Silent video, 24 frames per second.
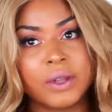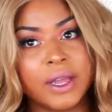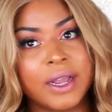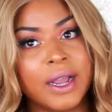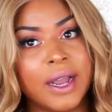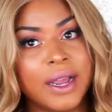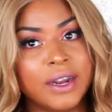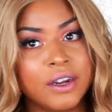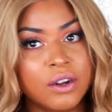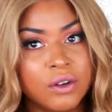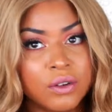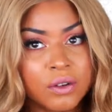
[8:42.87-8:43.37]
Like
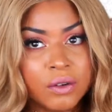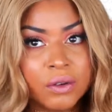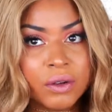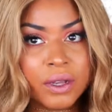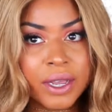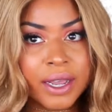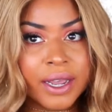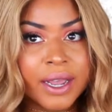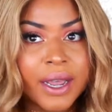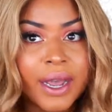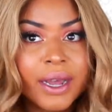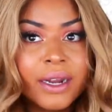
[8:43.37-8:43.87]
I know
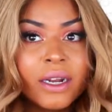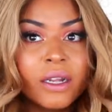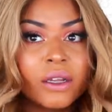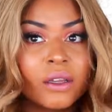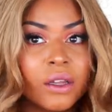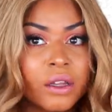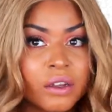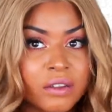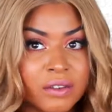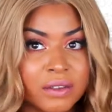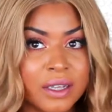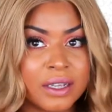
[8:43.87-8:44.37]
it kind of
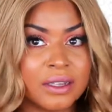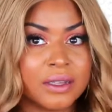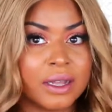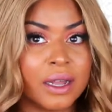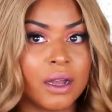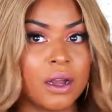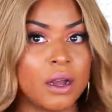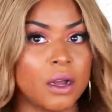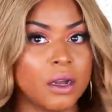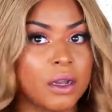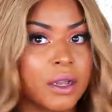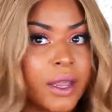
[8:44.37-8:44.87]
looks like
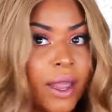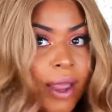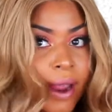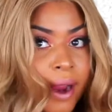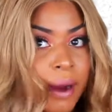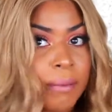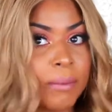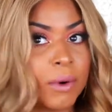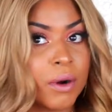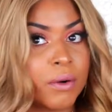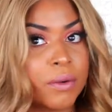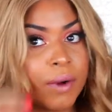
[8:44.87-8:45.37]
that on
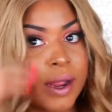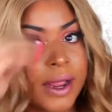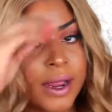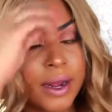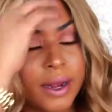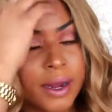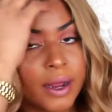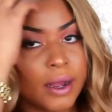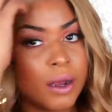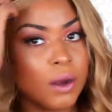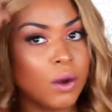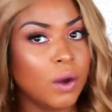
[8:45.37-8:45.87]
camera
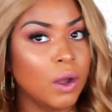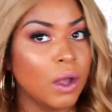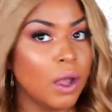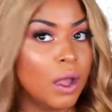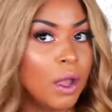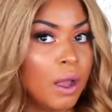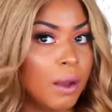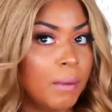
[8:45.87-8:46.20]
right now,